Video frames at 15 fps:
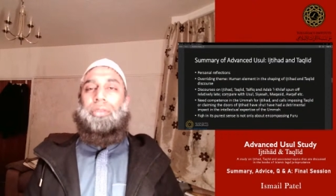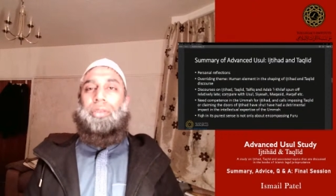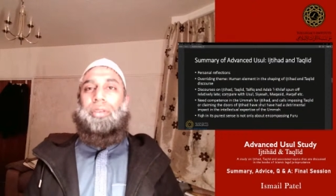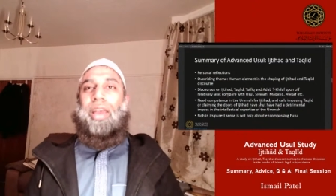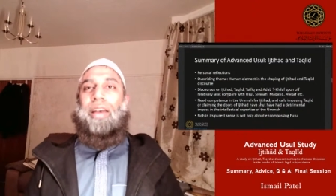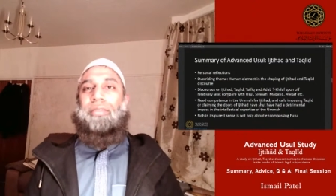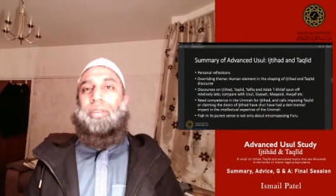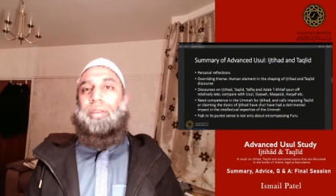So
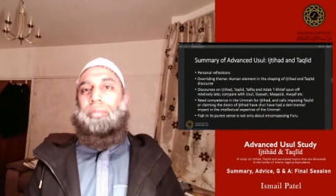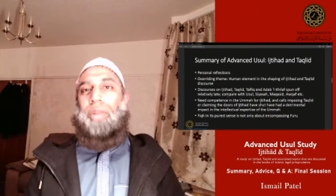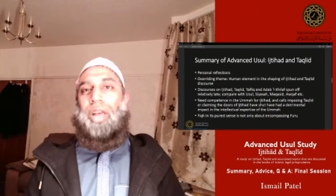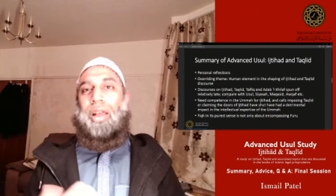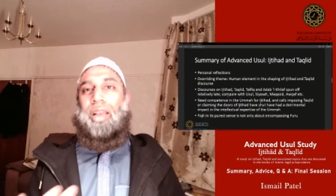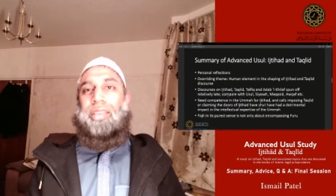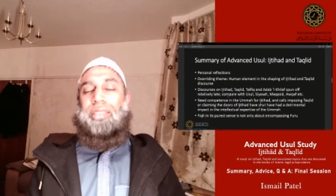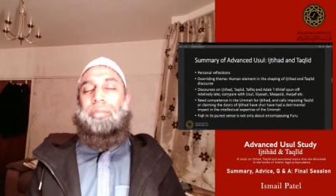you have
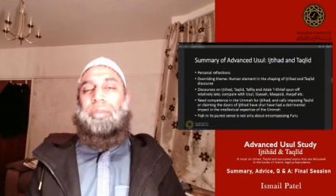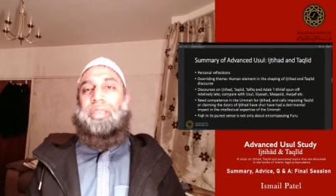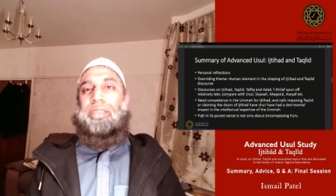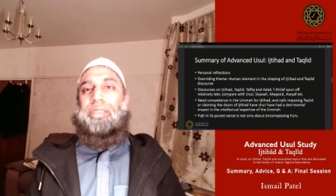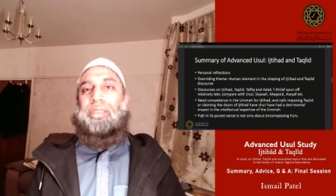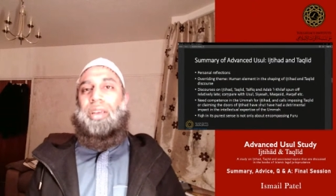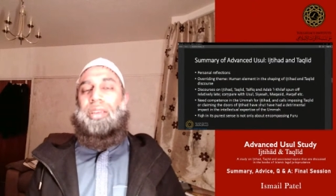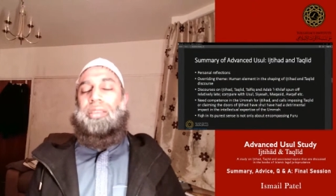maqasid being
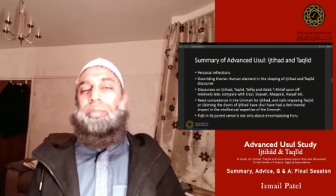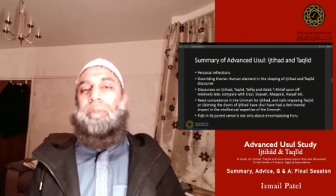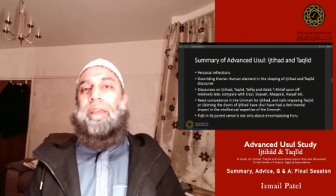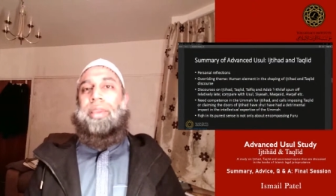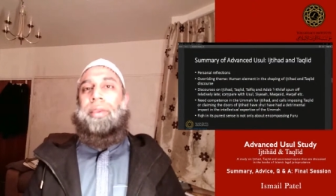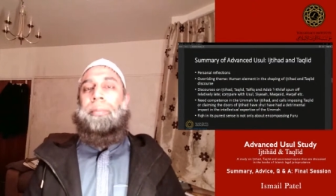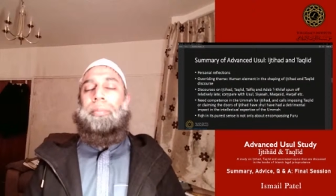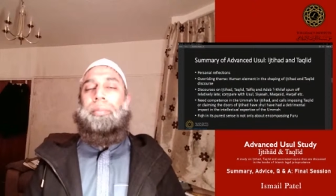discussed by